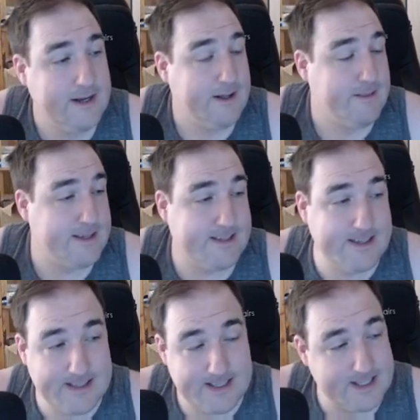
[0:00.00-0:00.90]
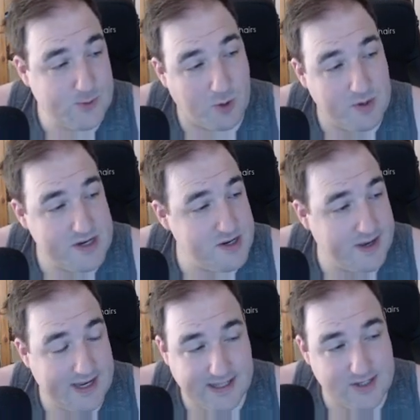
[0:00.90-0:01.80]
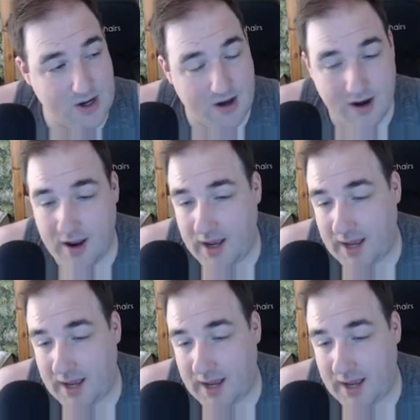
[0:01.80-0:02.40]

This is what we're doing. It's hot.